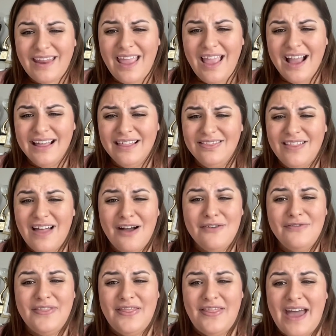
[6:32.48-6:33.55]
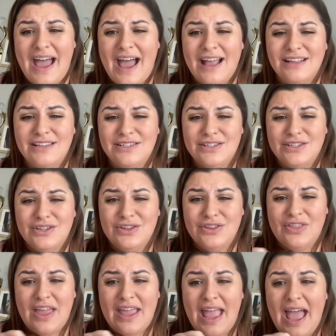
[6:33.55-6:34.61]
I love that
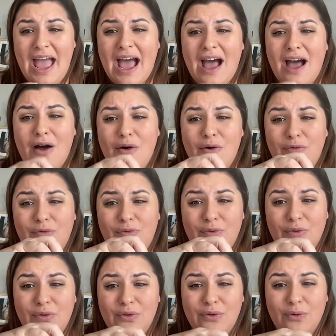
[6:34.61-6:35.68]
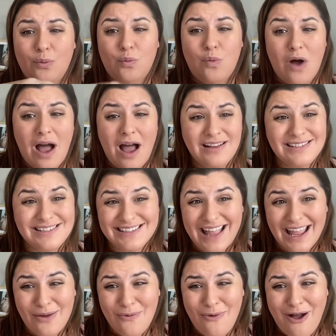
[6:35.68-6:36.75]
they have
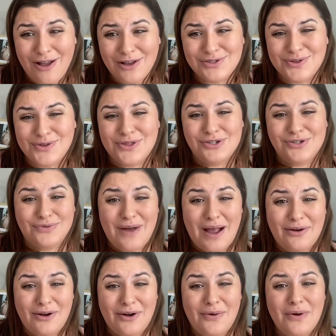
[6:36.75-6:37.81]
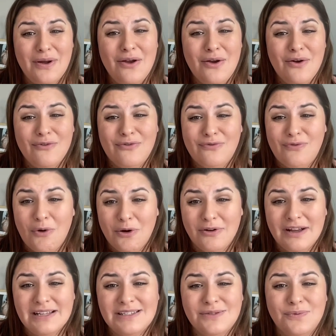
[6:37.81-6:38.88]
night walks through the Dorado
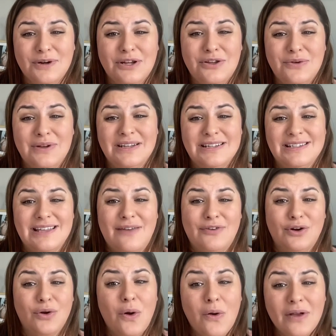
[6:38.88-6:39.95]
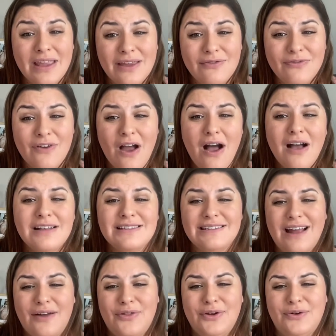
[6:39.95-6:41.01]
forest where you can discover coqui frogs and
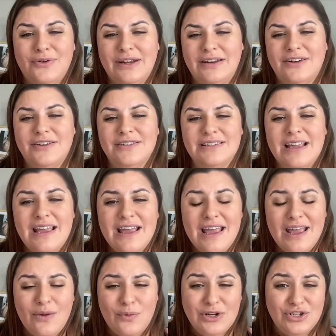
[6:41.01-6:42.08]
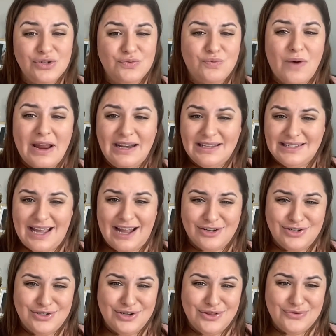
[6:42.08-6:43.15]
other critters, which is right
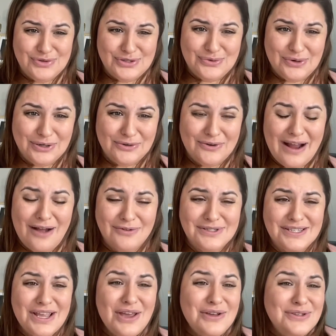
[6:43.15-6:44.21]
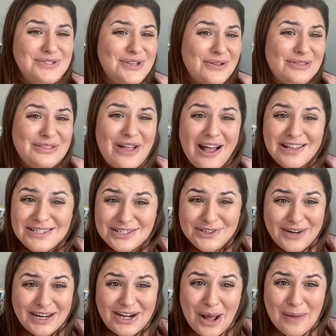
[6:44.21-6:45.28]
attached to the resort grounds. So lots of
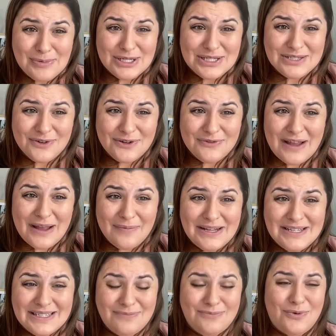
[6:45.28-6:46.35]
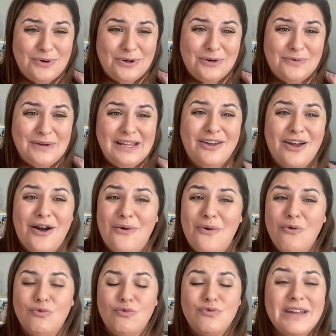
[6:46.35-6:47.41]
great options for families in Puerto
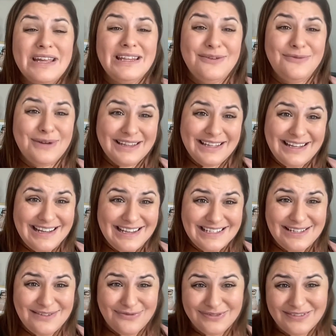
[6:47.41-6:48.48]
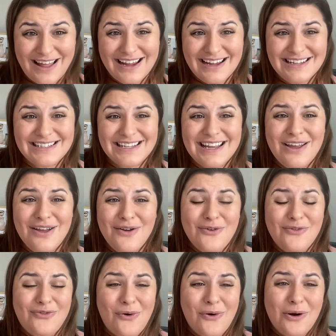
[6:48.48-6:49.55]
Rico. Really, really easy flight
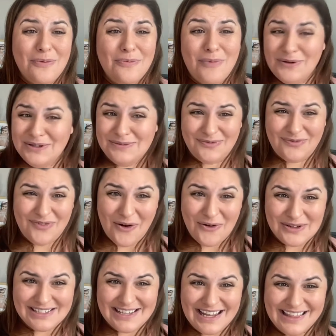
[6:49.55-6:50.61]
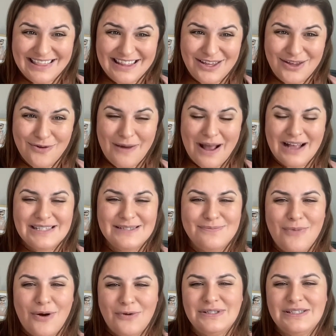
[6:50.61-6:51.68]
for most folks in the U.S.
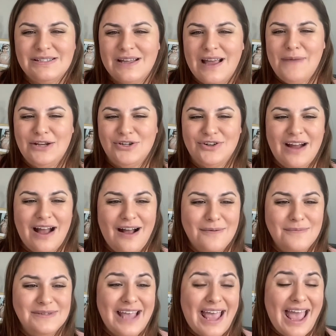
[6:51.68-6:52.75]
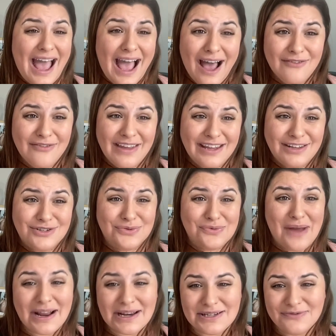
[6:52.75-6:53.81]
Most major hubs have a
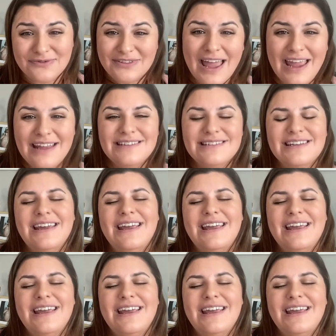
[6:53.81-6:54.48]
direct flight,